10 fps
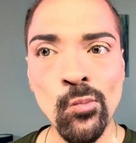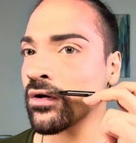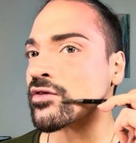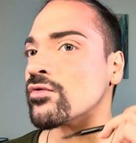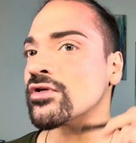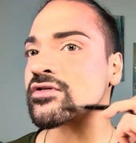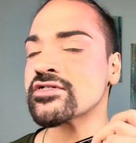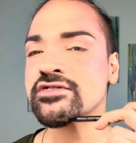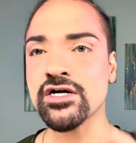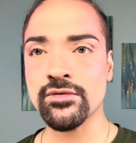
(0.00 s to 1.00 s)
Like the way
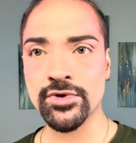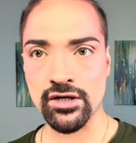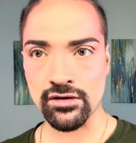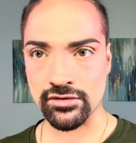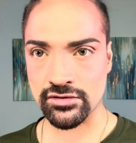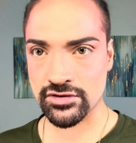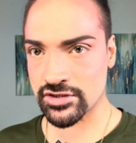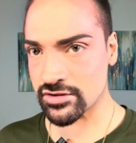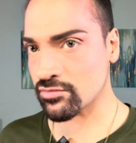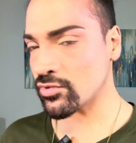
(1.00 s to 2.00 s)
this is coming out, it
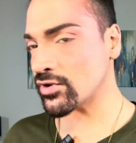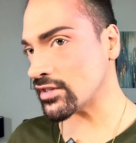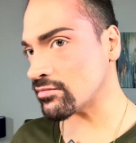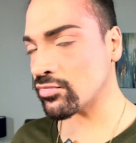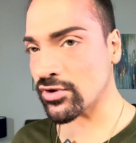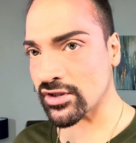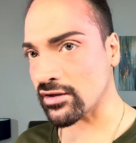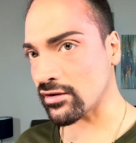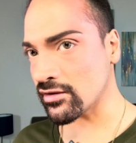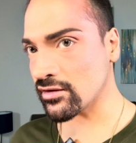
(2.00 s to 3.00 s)
looks pretty
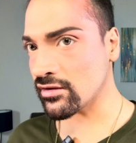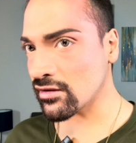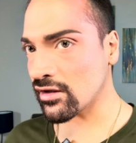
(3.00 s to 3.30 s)
good.